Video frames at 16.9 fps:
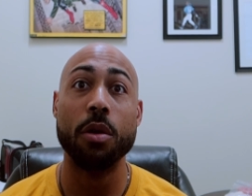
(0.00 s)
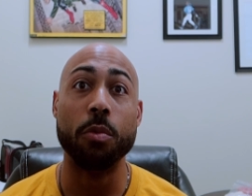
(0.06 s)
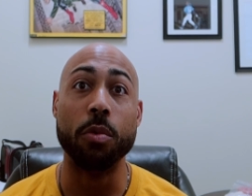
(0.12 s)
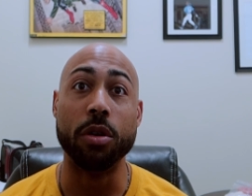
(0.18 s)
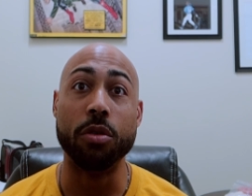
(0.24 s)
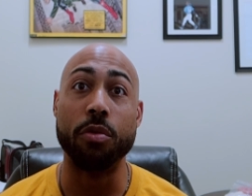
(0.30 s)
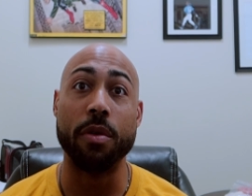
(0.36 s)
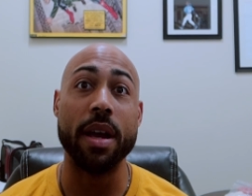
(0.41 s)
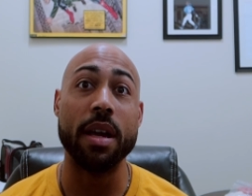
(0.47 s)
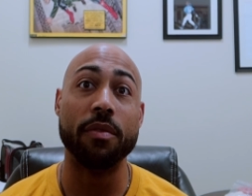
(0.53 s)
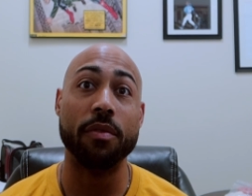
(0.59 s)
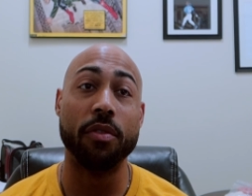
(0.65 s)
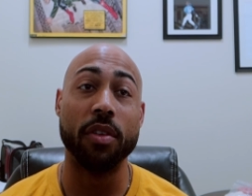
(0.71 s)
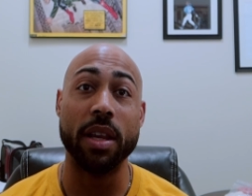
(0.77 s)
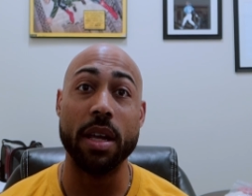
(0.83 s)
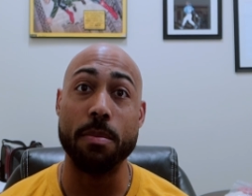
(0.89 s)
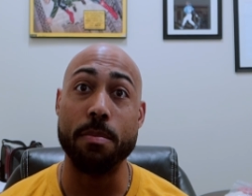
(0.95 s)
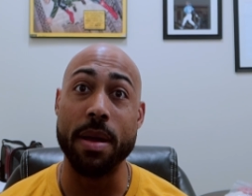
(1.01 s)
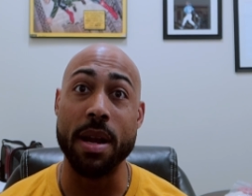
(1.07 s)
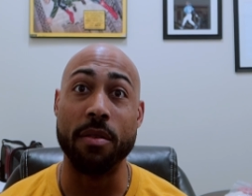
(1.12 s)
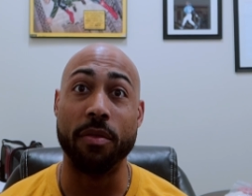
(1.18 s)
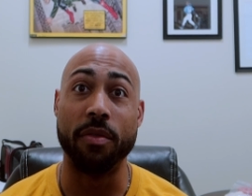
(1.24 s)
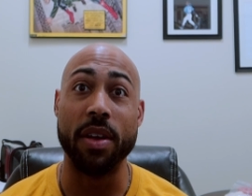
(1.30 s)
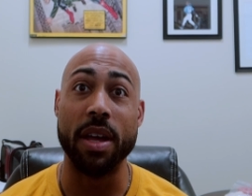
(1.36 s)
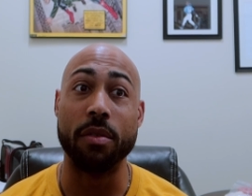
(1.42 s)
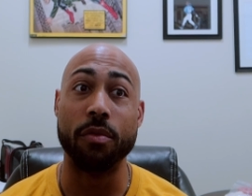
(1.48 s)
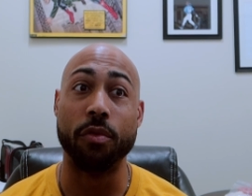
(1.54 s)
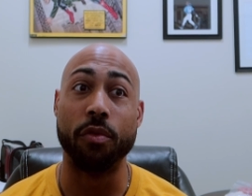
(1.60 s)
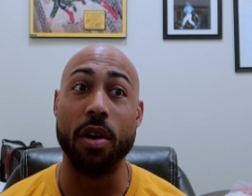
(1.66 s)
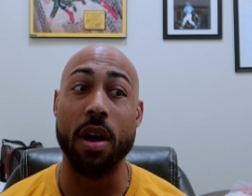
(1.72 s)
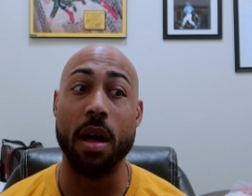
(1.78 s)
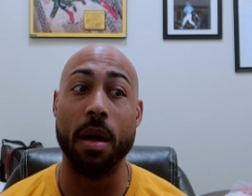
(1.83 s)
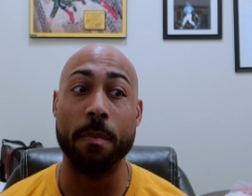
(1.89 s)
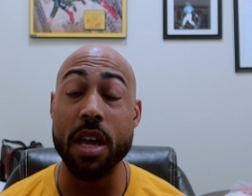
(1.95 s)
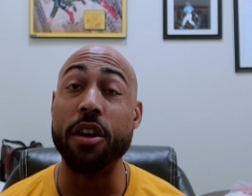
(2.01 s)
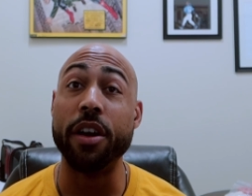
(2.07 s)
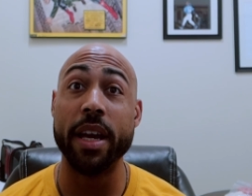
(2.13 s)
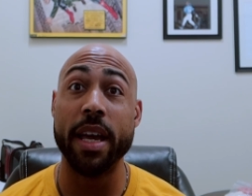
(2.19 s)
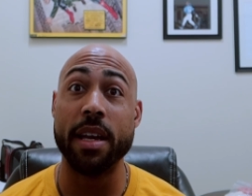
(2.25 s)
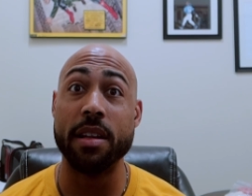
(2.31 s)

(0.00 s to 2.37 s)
would gratefully benefit from hearing